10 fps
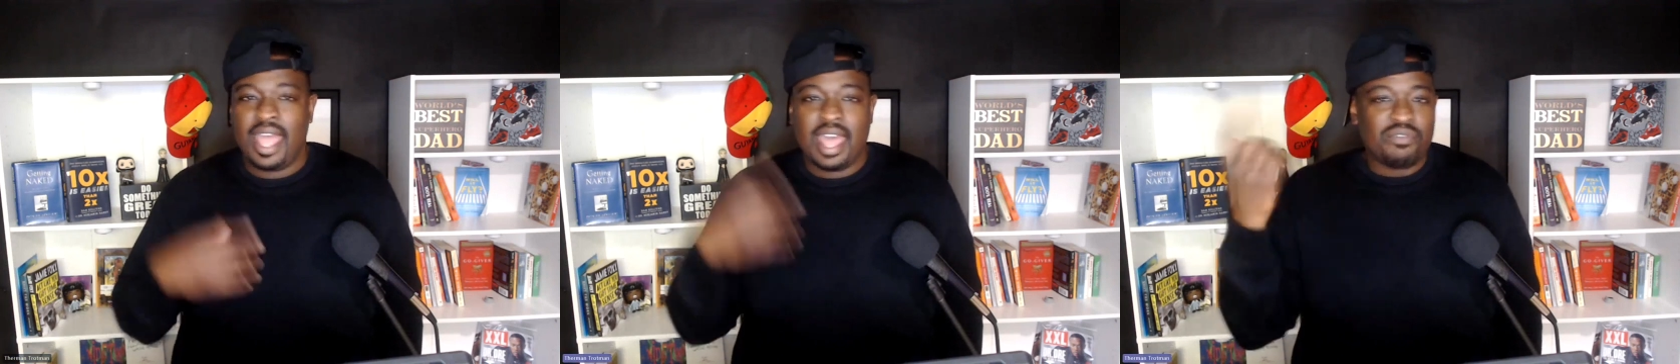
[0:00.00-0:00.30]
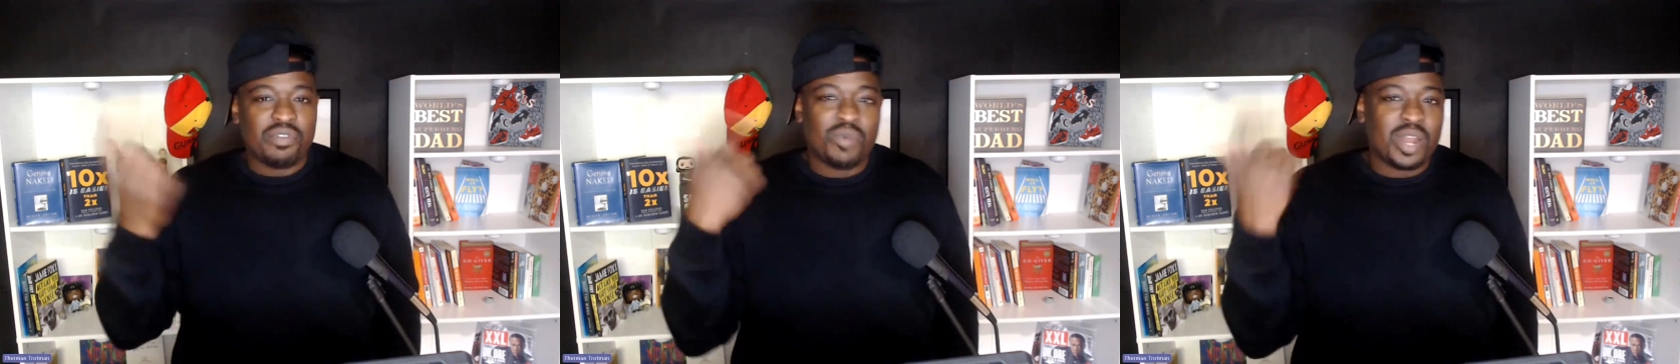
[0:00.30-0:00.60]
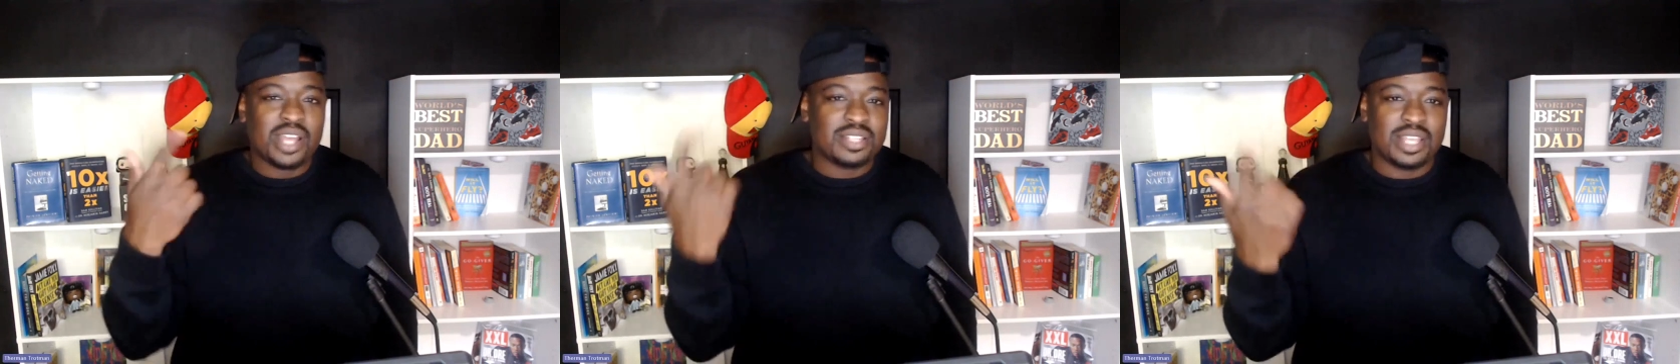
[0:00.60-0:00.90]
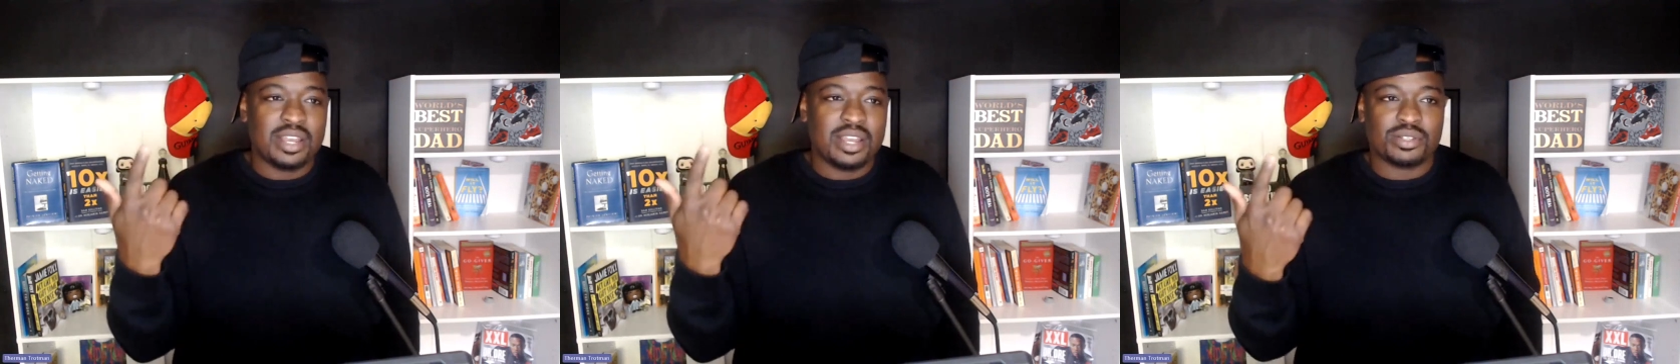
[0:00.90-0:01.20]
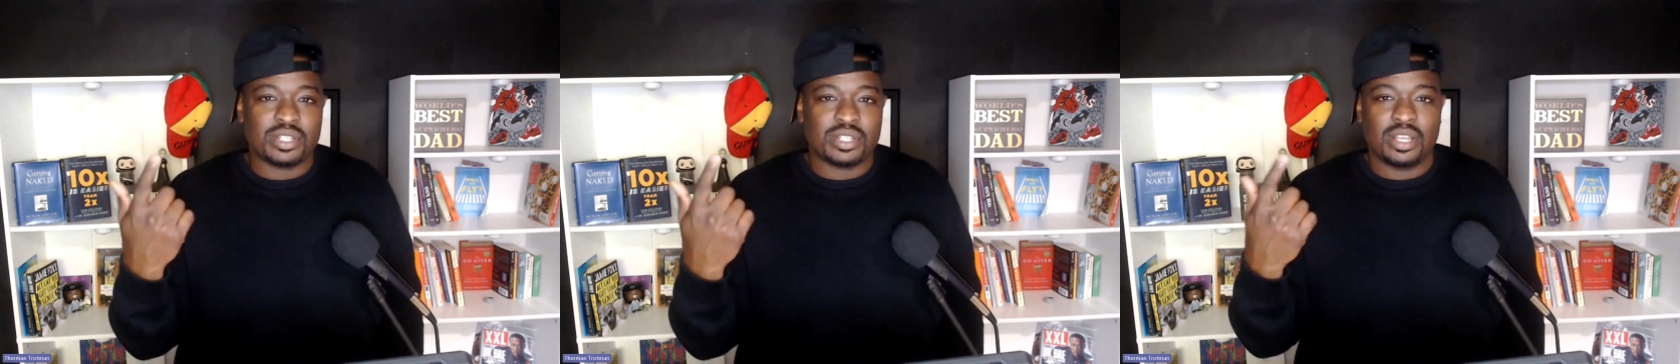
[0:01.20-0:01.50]
Everyone else
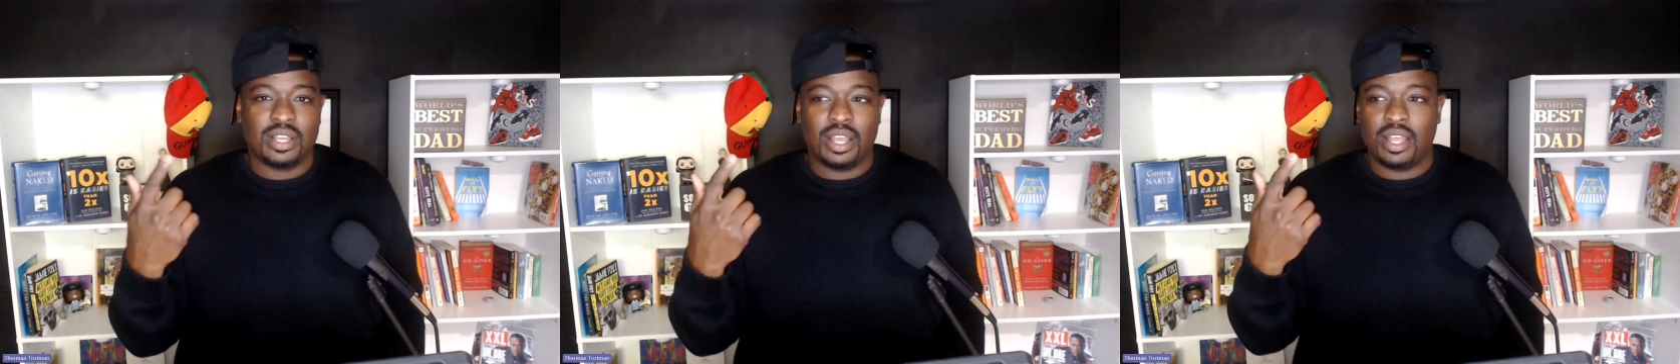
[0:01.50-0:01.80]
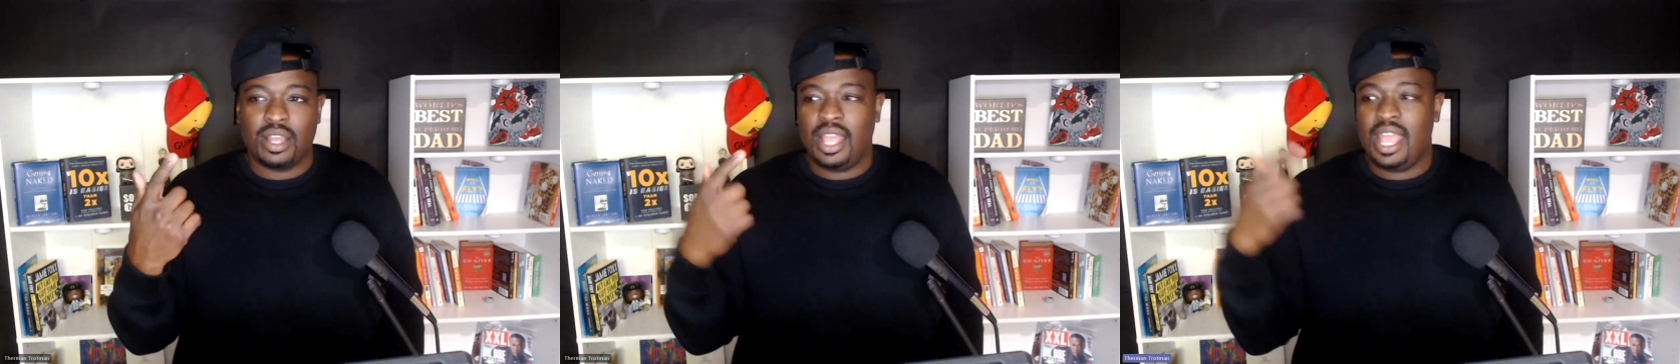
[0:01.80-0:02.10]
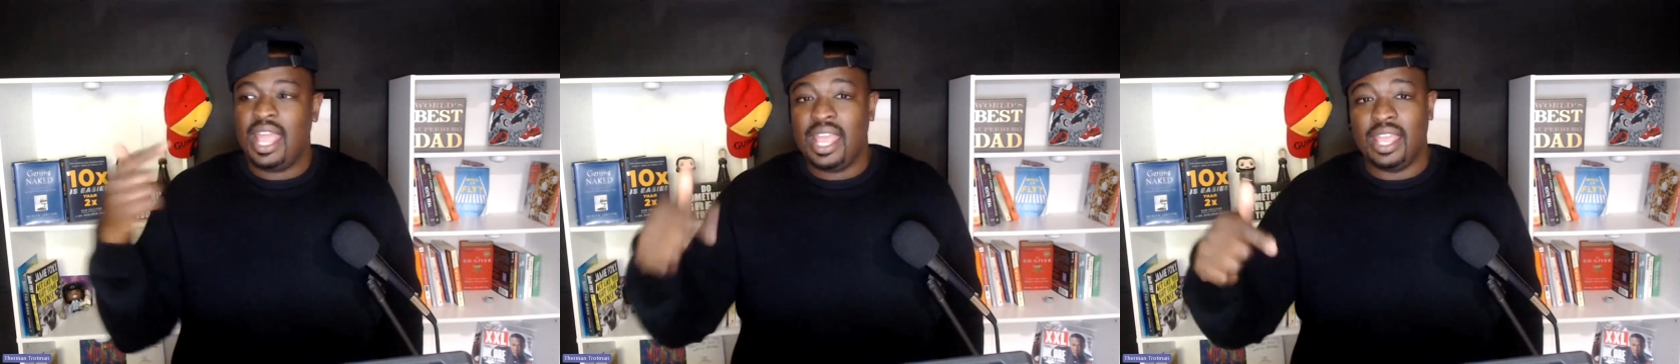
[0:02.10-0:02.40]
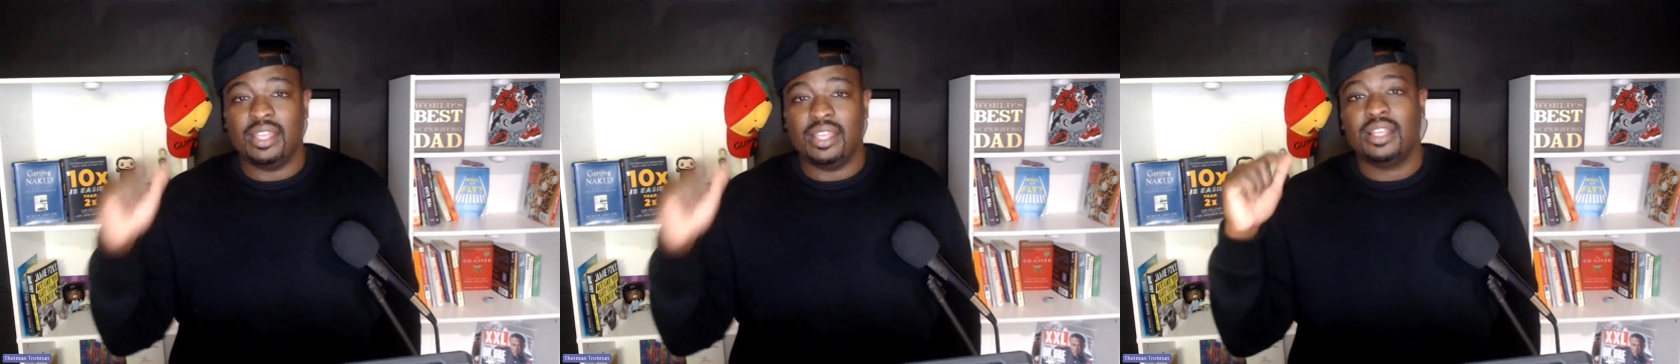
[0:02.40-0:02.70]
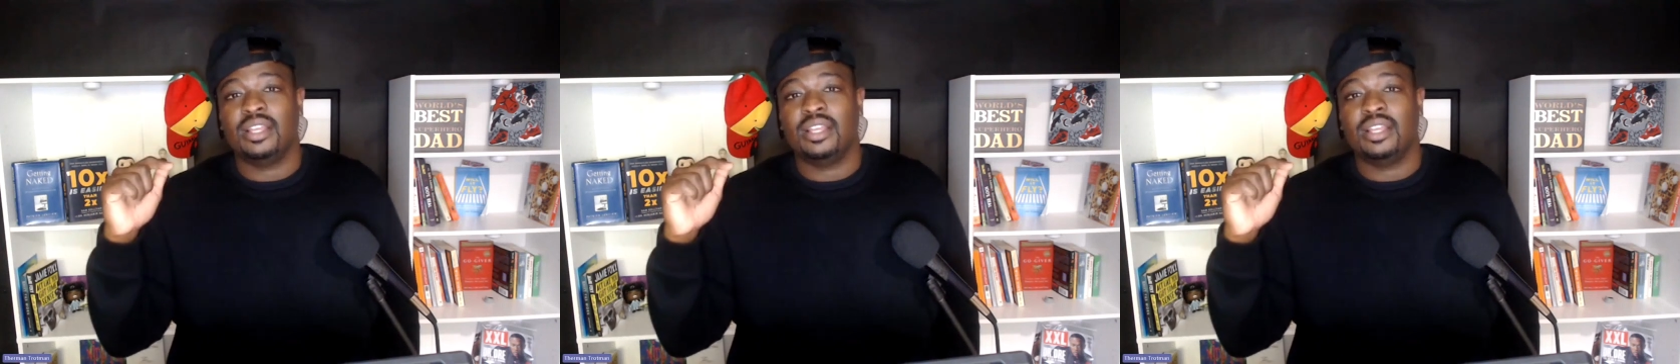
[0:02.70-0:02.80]
hears, hey,